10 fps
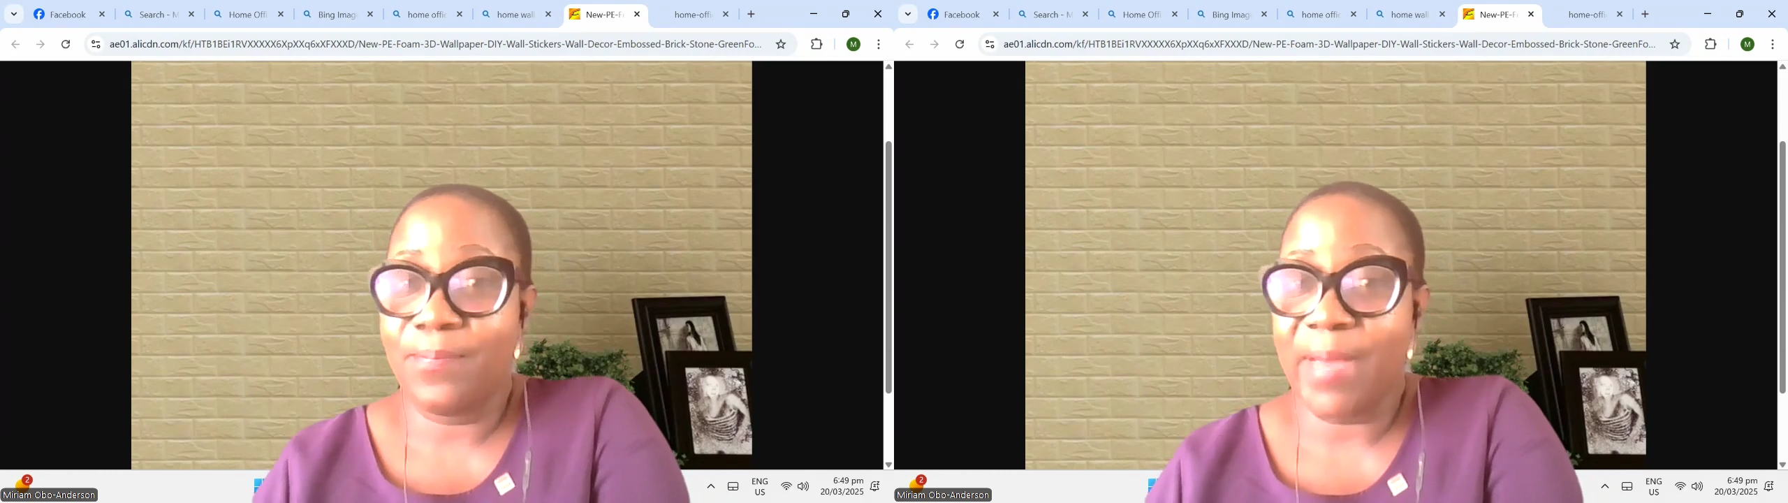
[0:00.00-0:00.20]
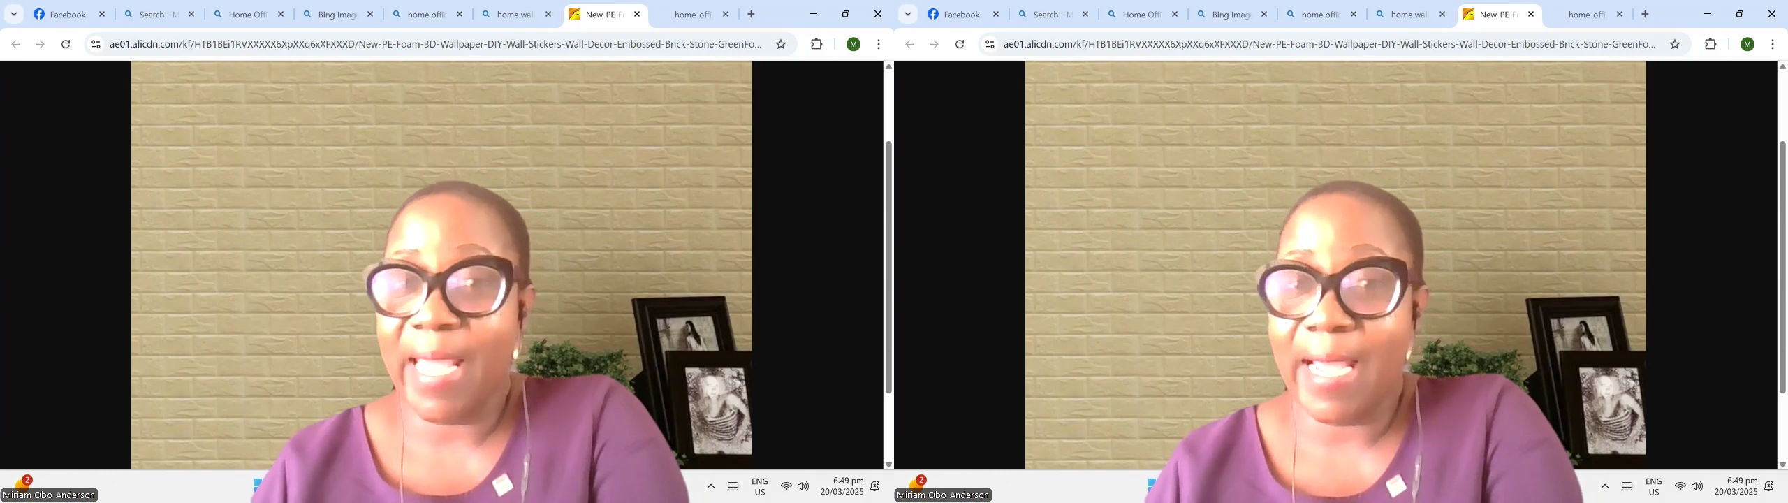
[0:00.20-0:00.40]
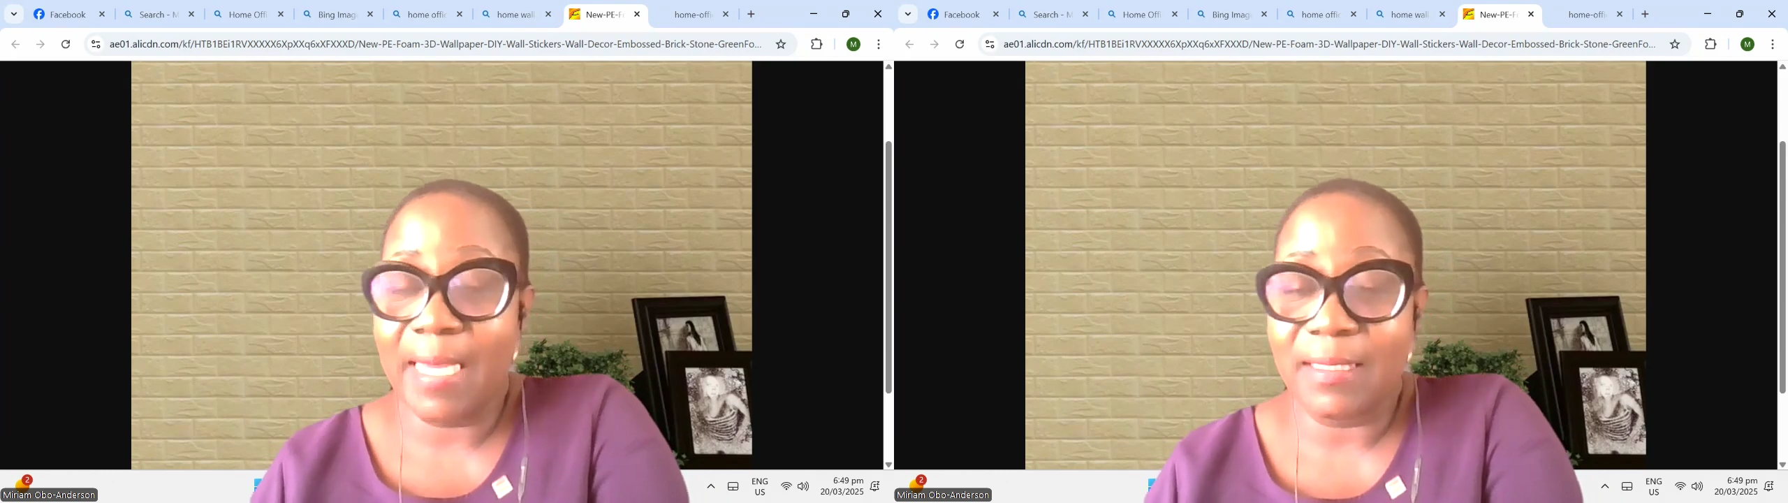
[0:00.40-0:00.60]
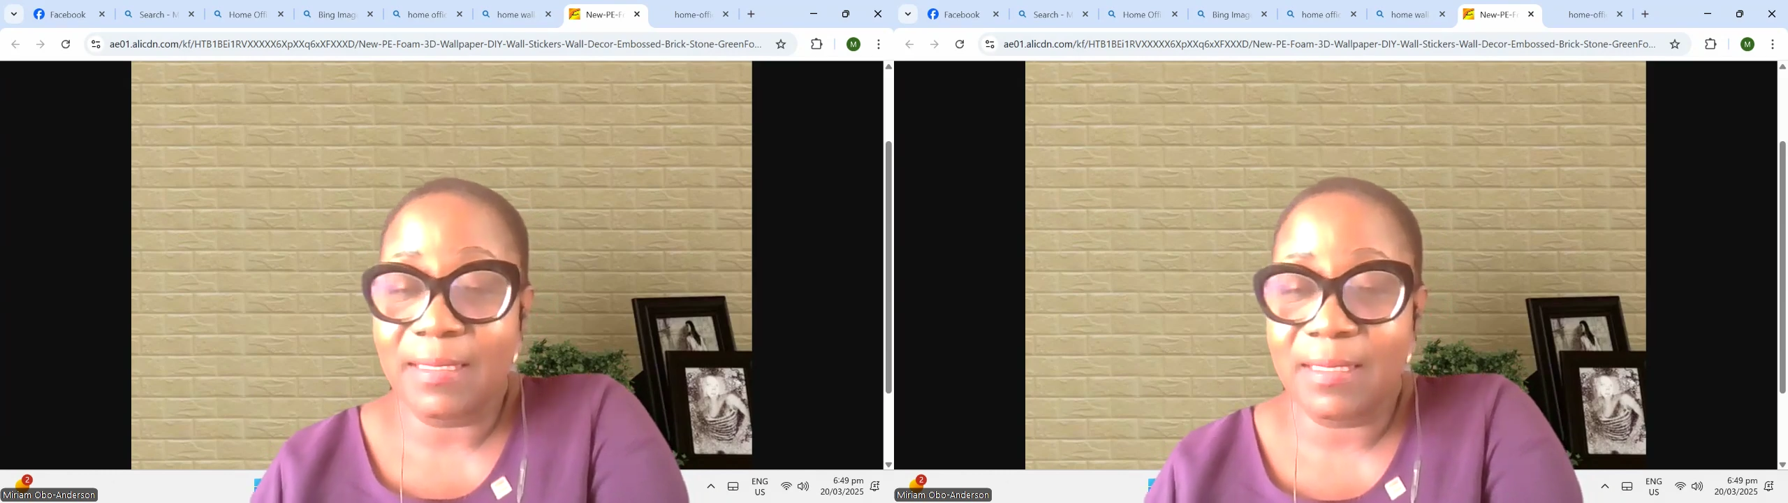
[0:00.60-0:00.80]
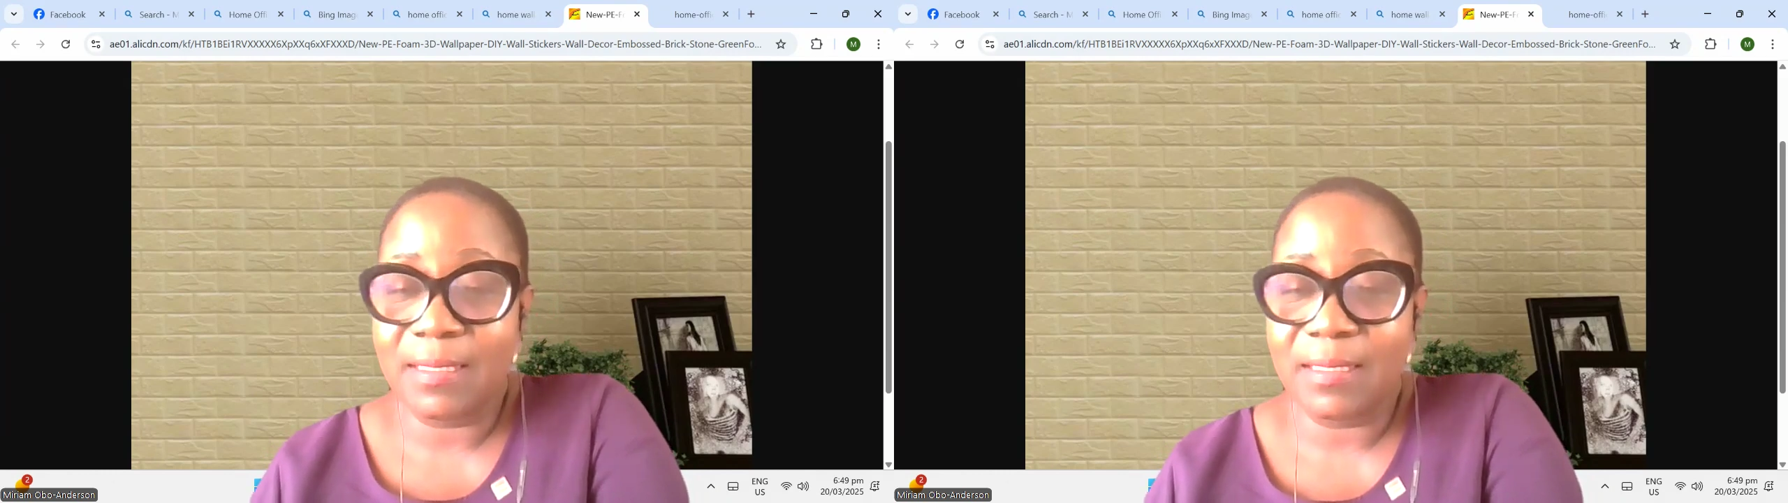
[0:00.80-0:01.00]

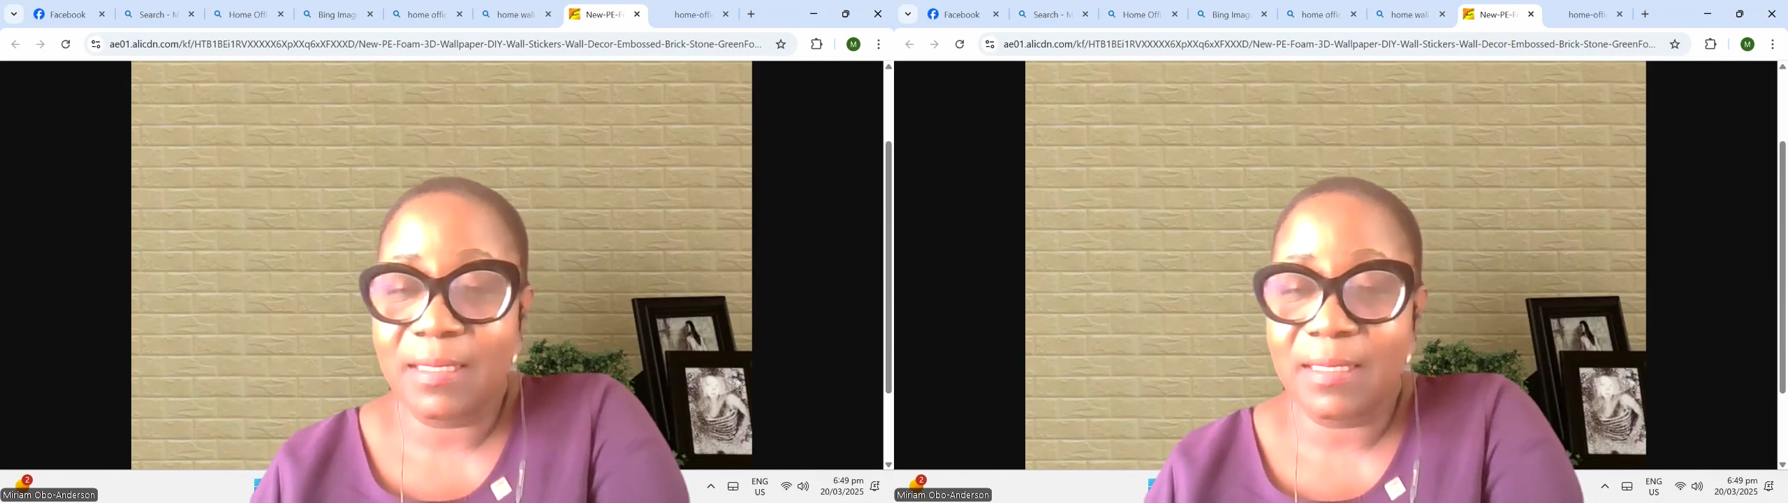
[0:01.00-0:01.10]
hand.